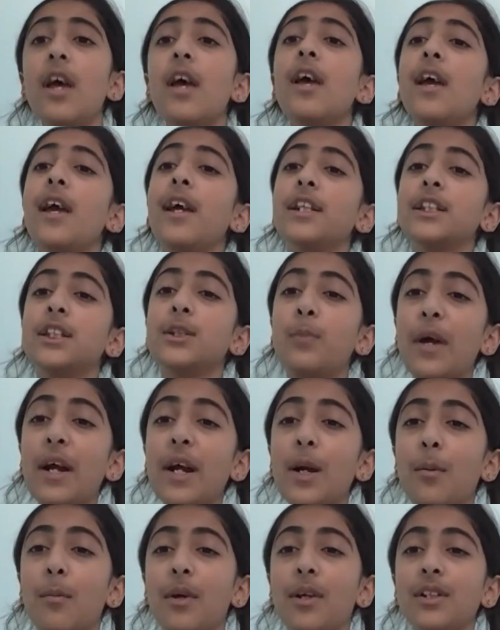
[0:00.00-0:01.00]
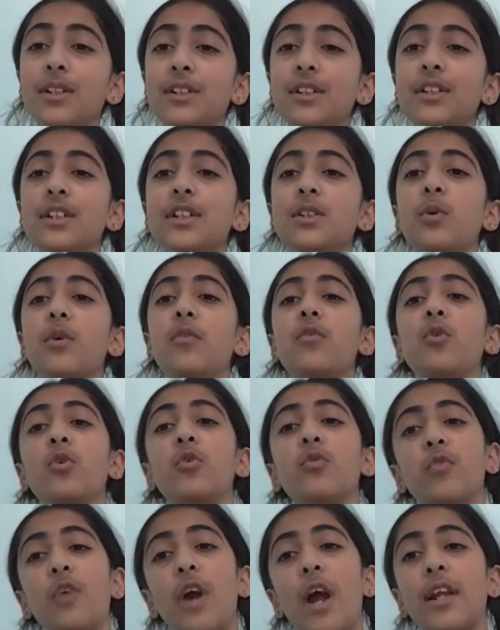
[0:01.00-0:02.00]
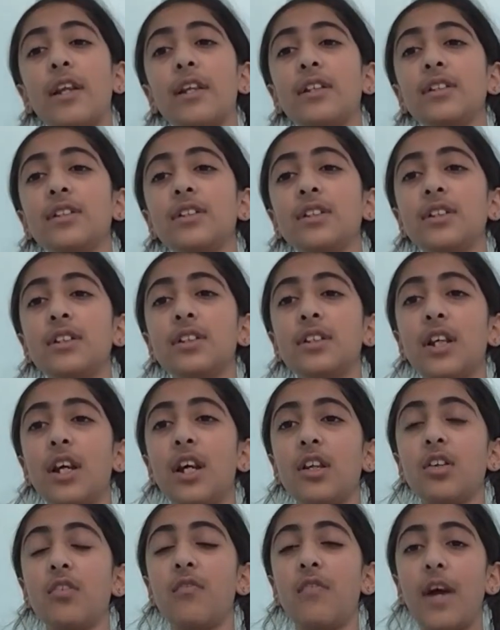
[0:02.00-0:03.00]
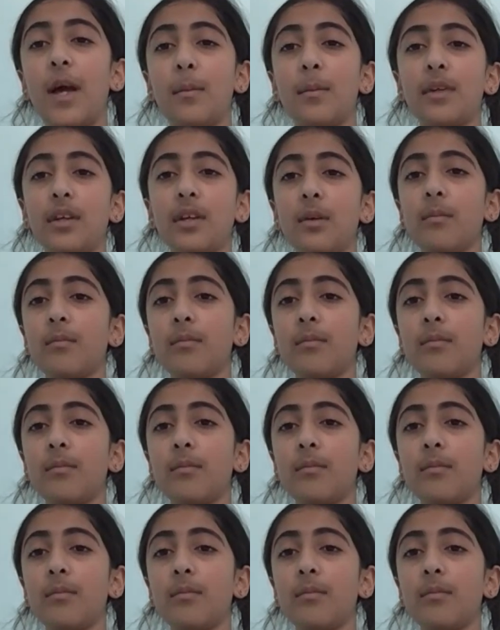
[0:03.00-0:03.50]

experiments with your friends and family.